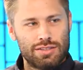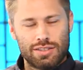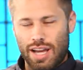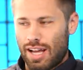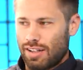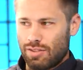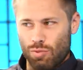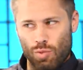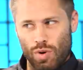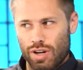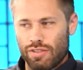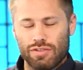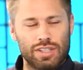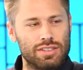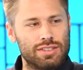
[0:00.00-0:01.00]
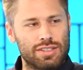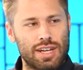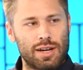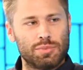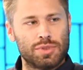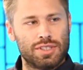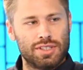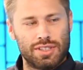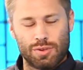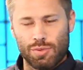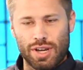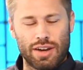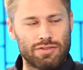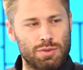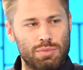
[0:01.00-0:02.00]
at one of these steps, then
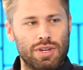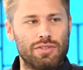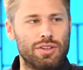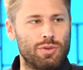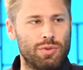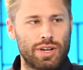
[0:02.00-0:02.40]
we have to pivot.